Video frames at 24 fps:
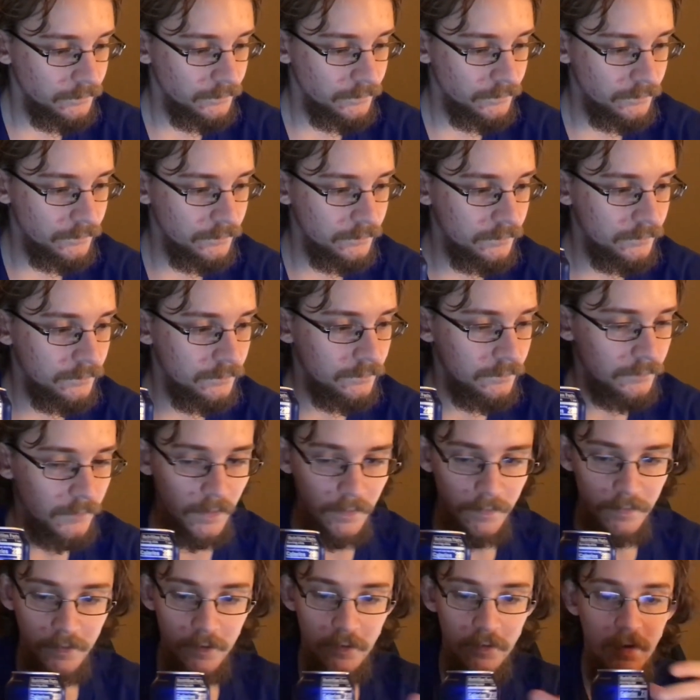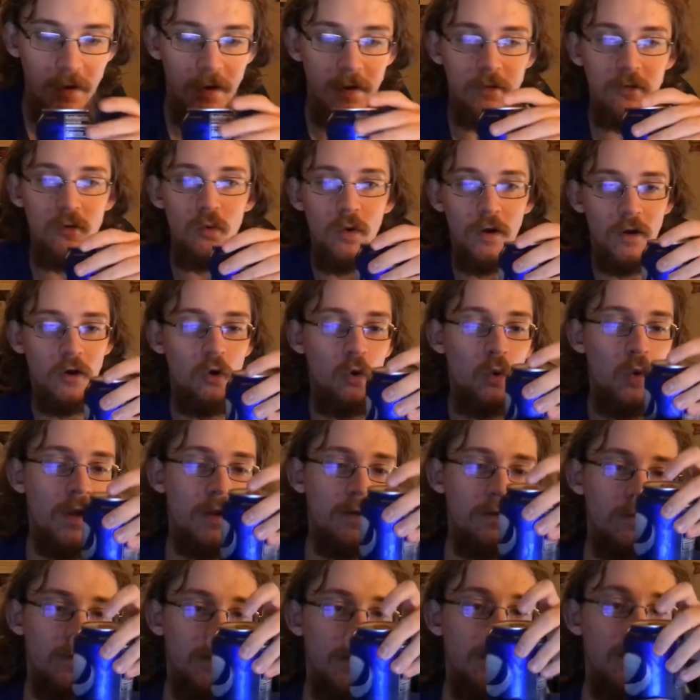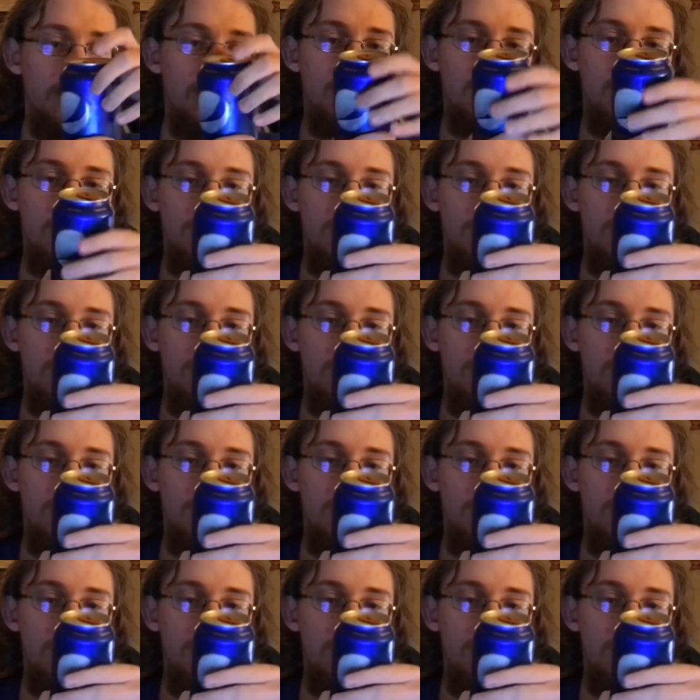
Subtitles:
I think you gotta do it quickly.